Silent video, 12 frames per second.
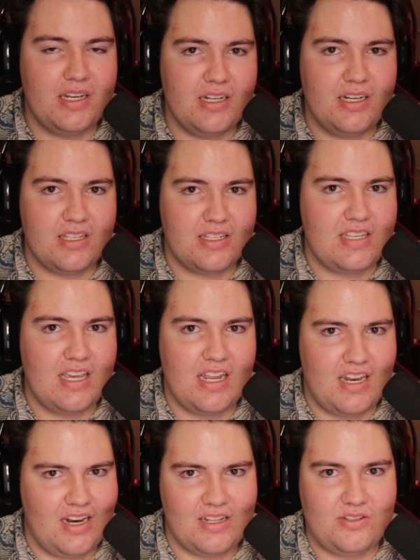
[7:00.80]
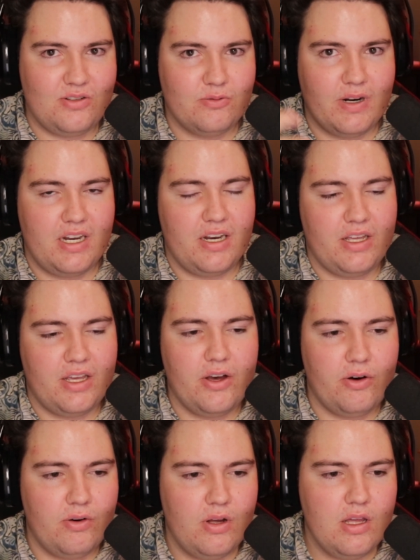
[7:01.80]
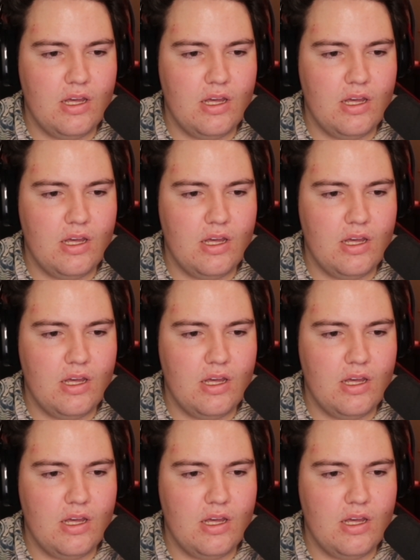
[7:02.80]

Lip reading: into the scene and it's all ready to go.